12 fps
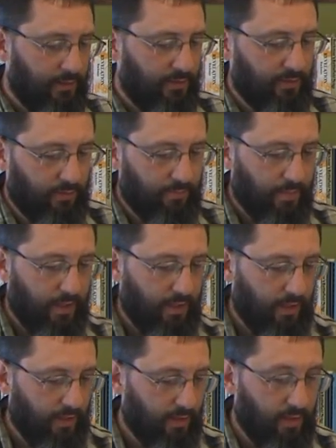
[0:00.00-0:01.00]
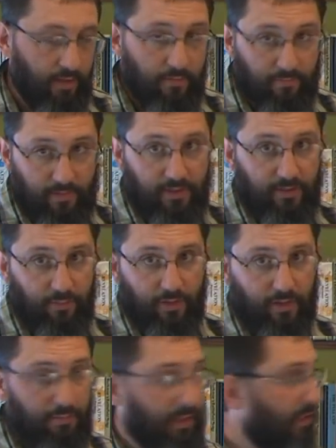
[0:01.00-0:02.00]
So this is
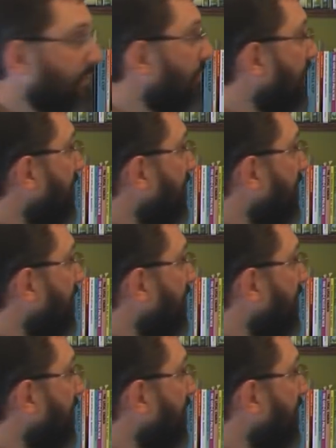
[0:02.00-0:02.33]
one of the biggest